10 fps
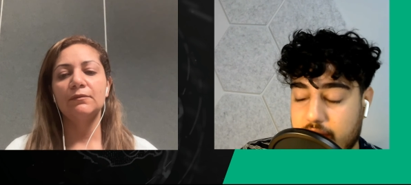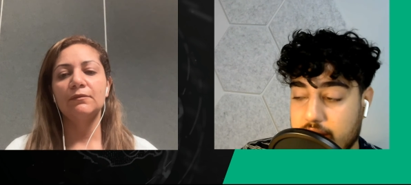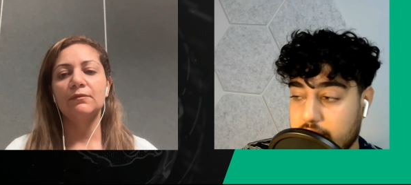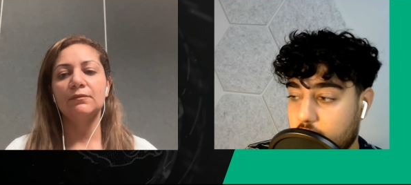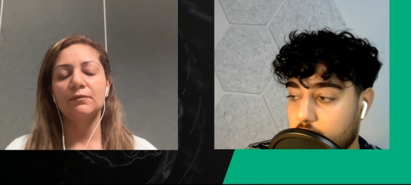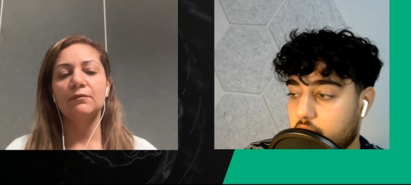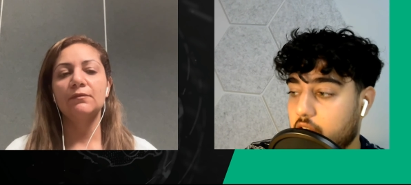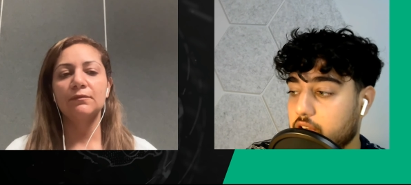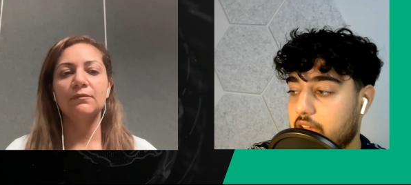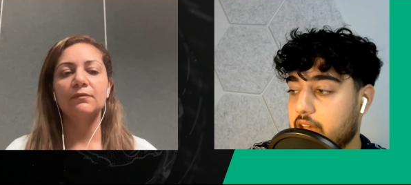Speaker 1: for any young
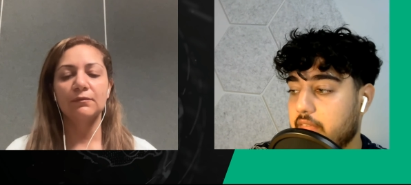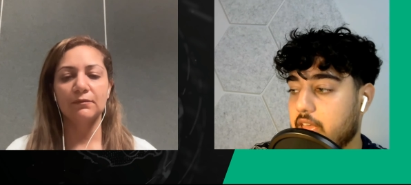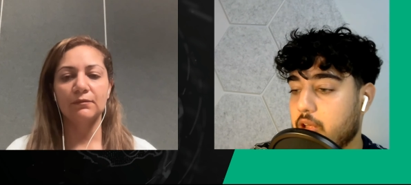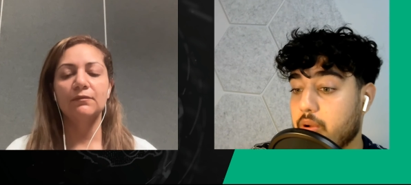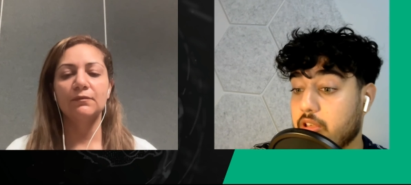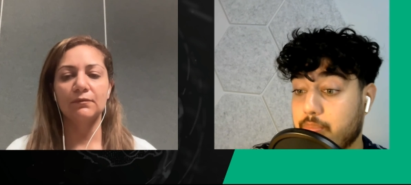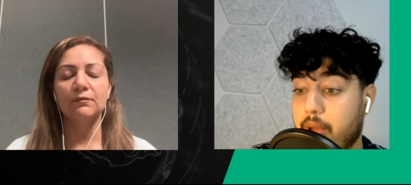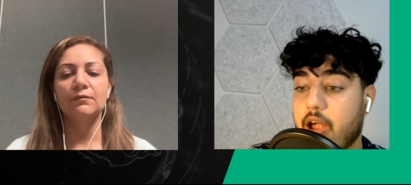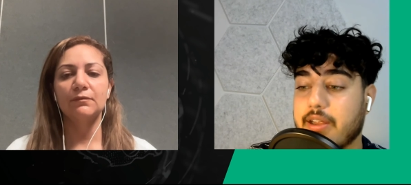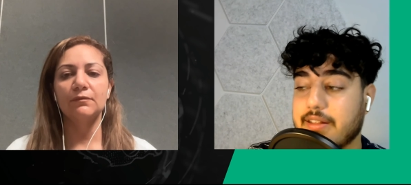girls out there who are
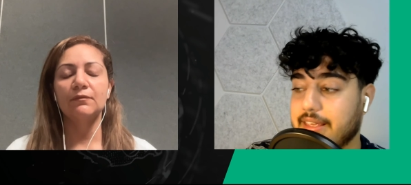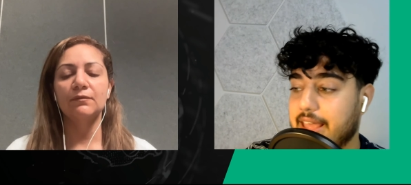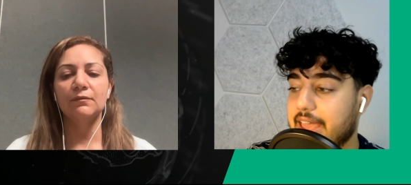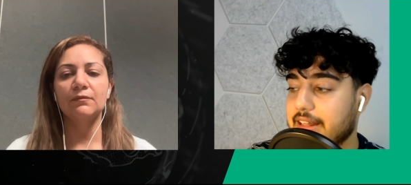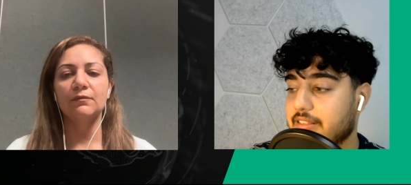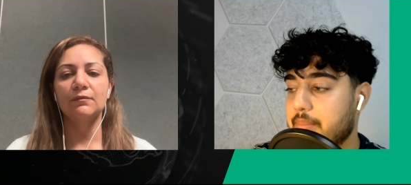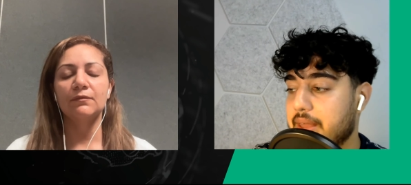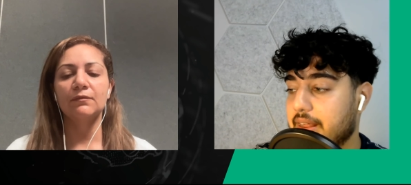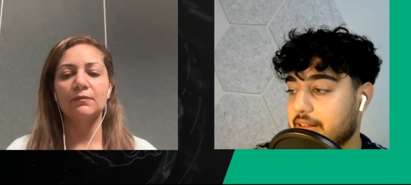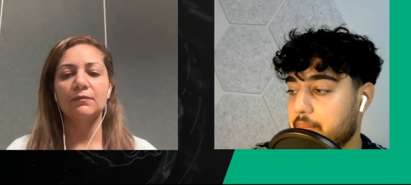aspiring to get into
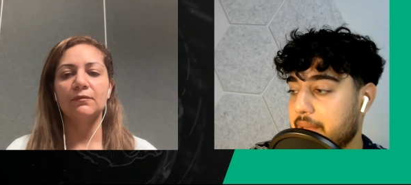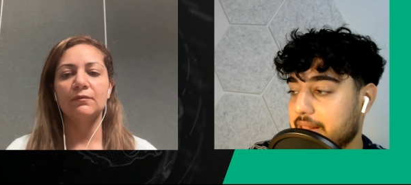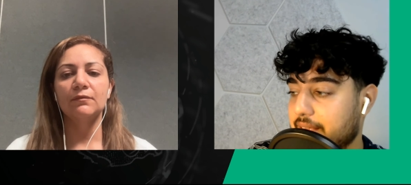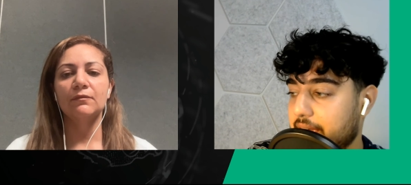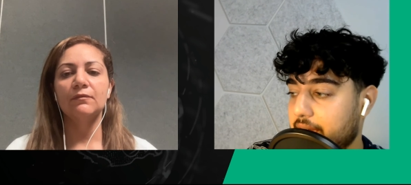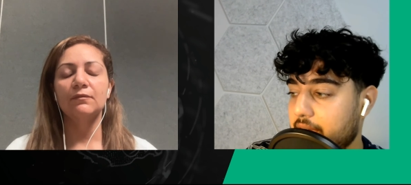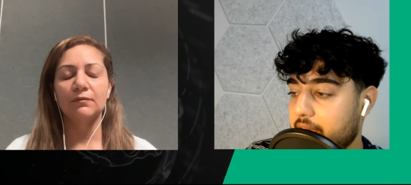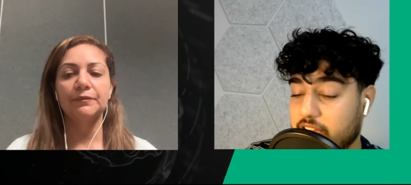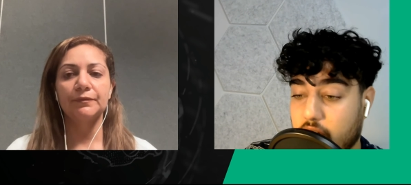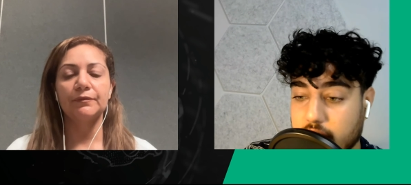medic, medtech
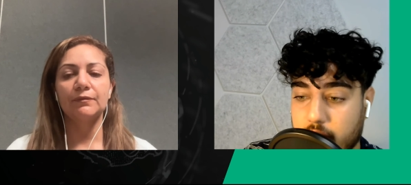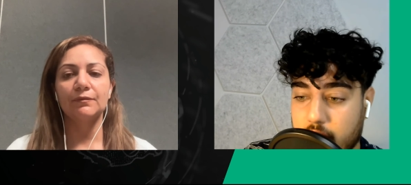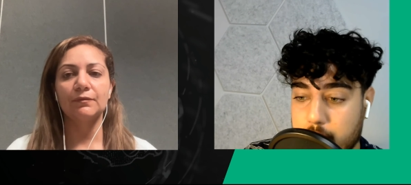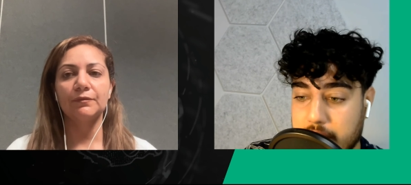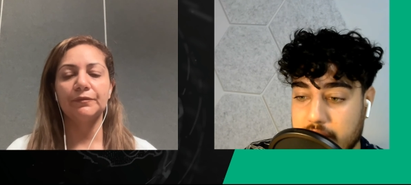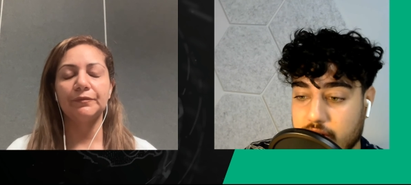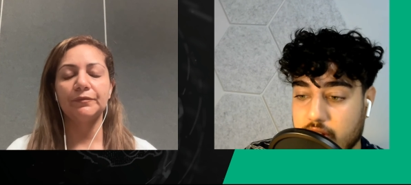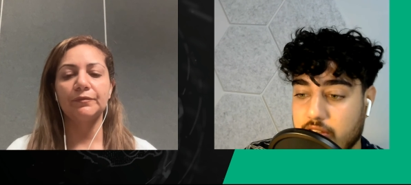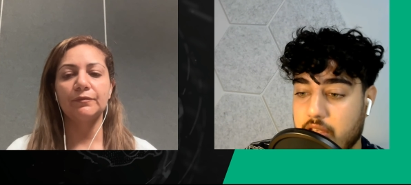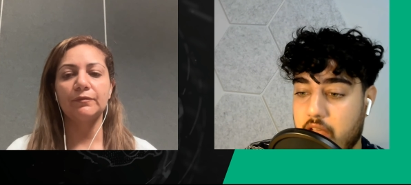and start their own
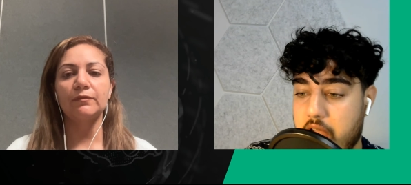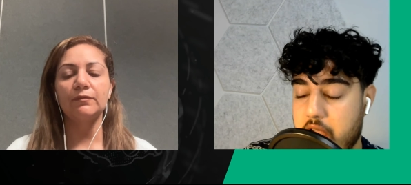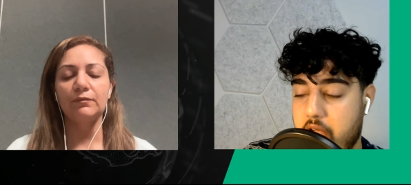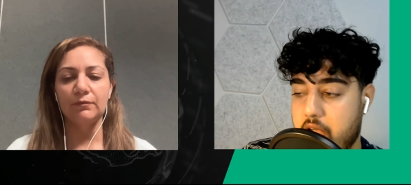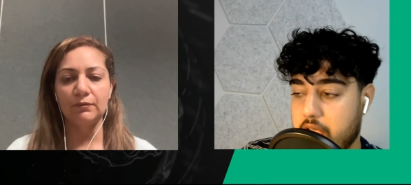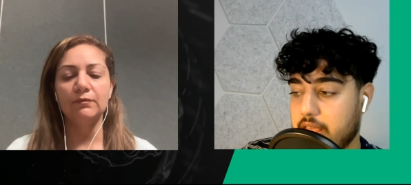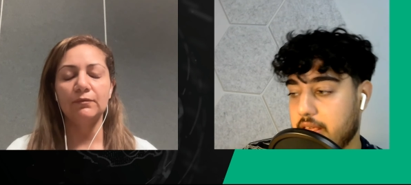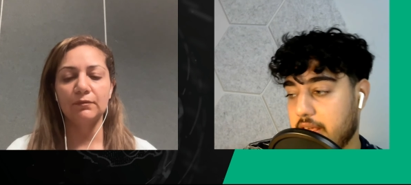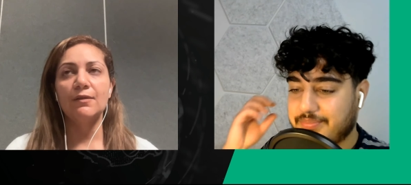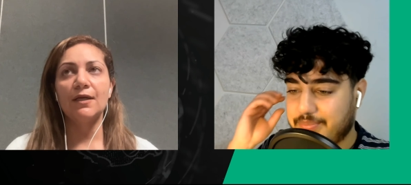business.
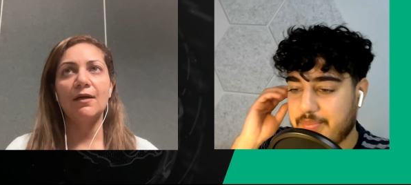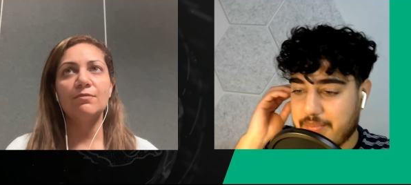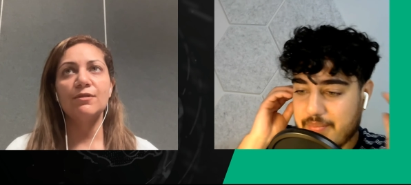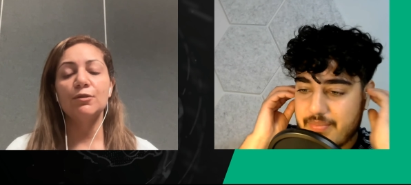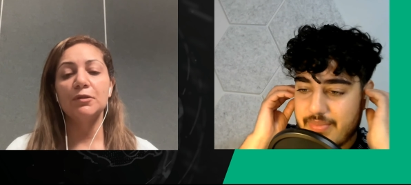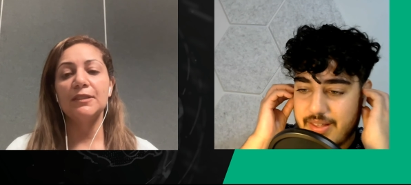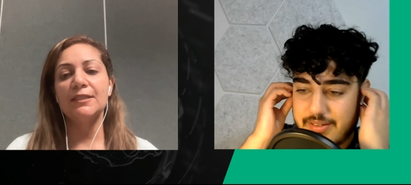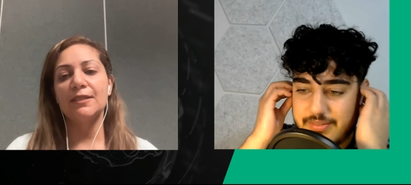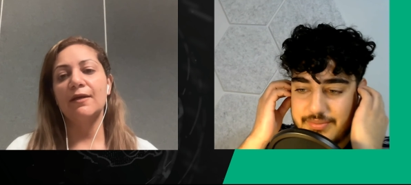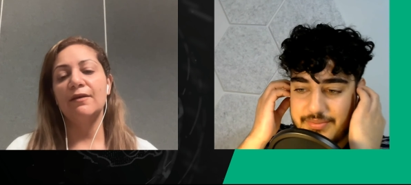
Speaker 2: I'd absolutely
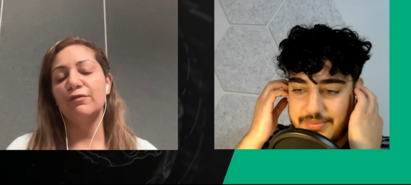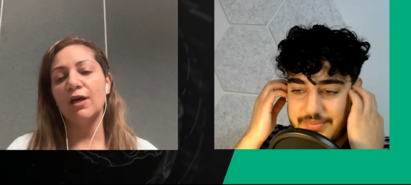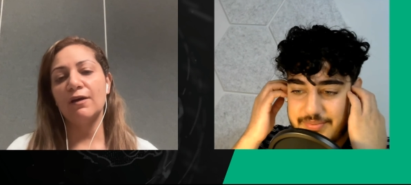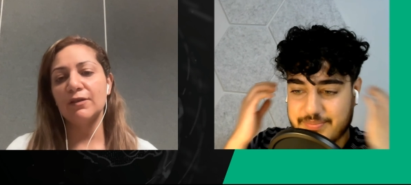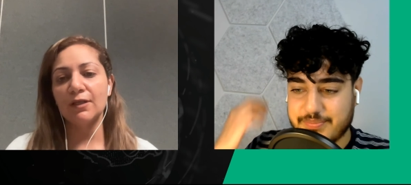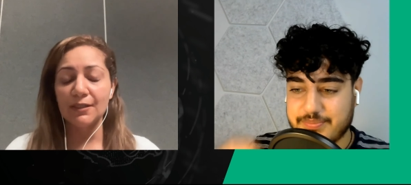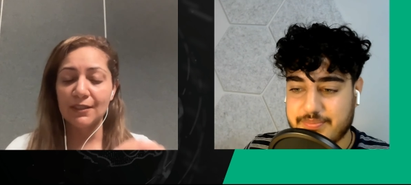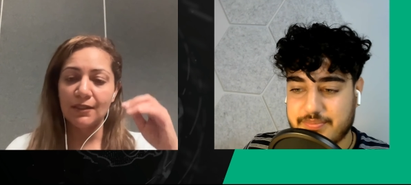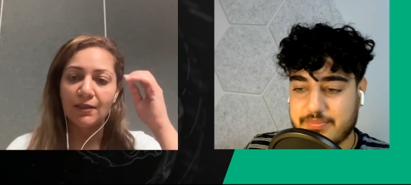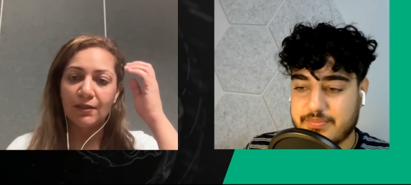say if you have an
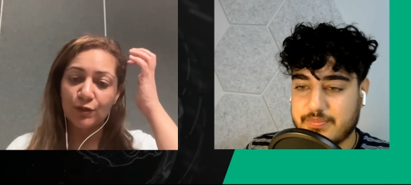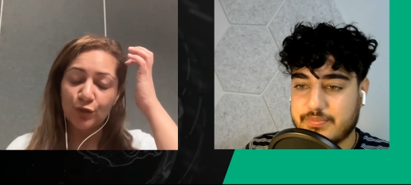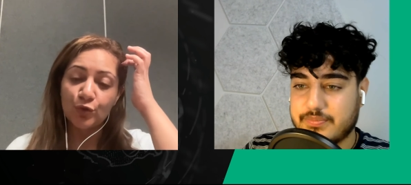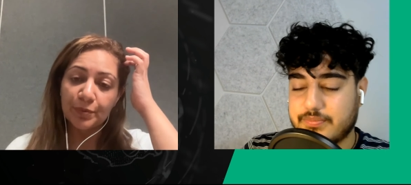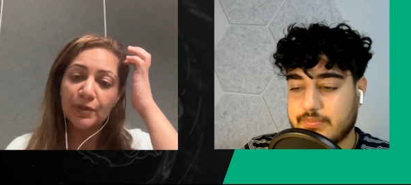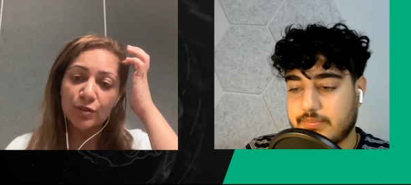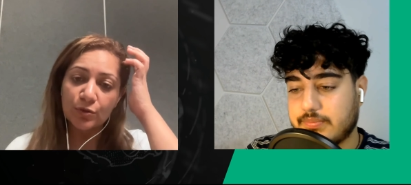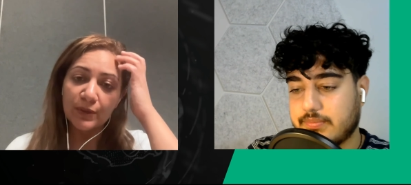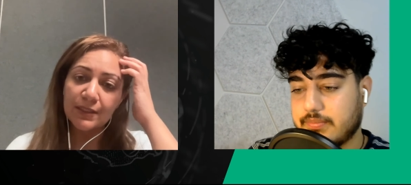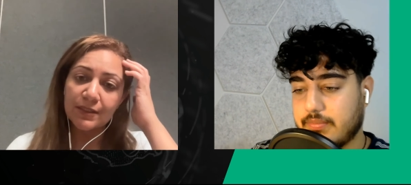idea, do
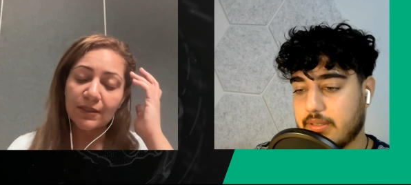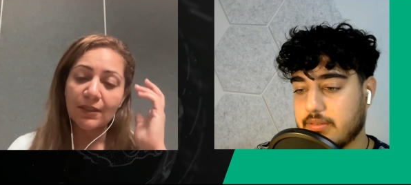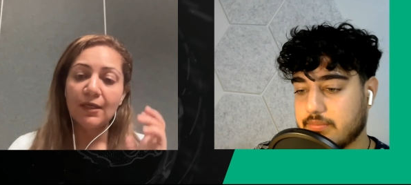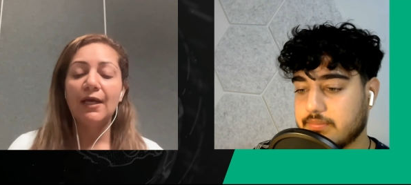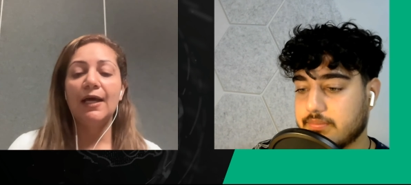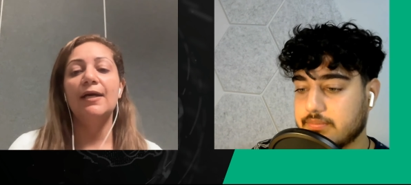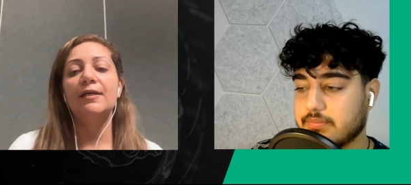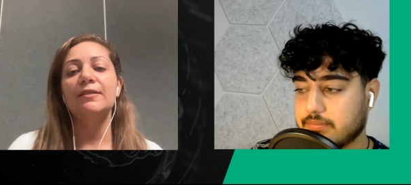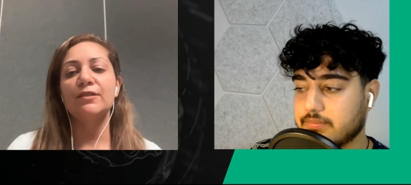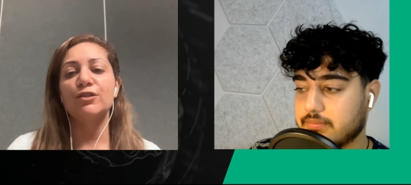pursue it
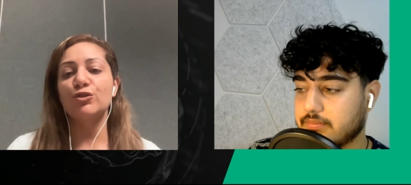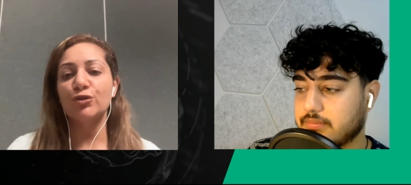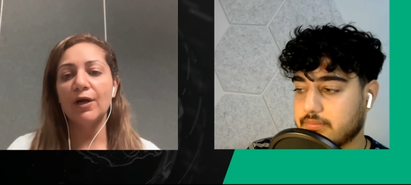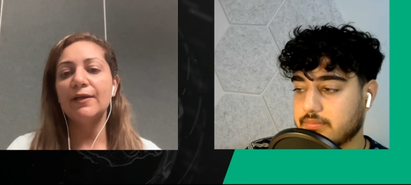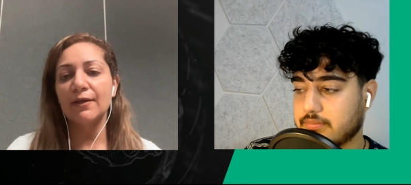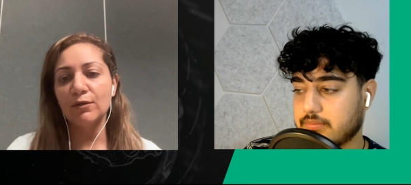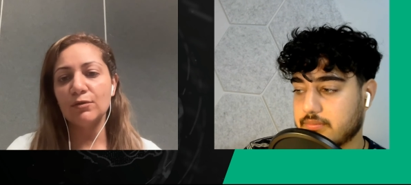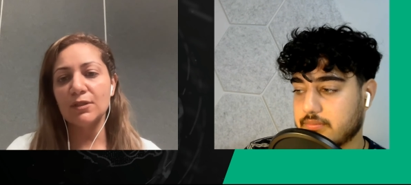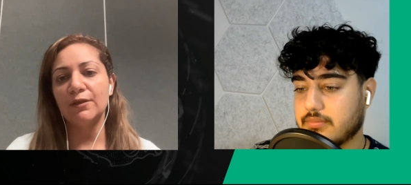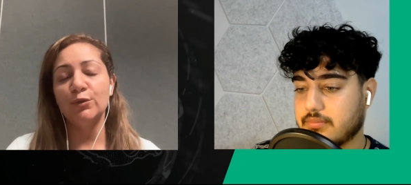and try it
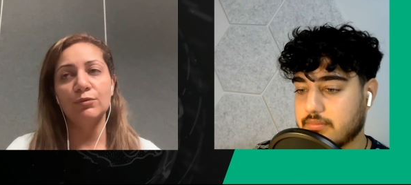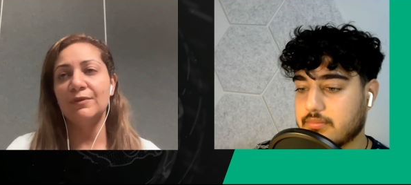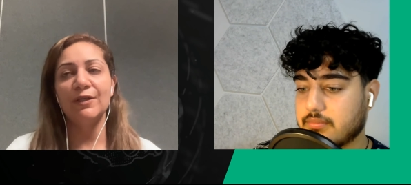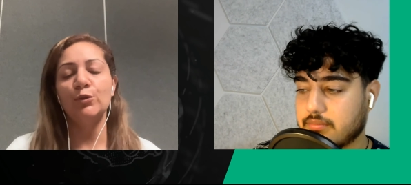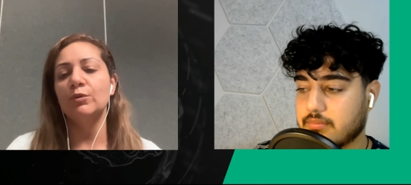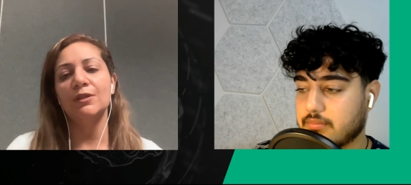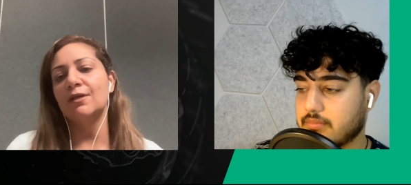out. You, you will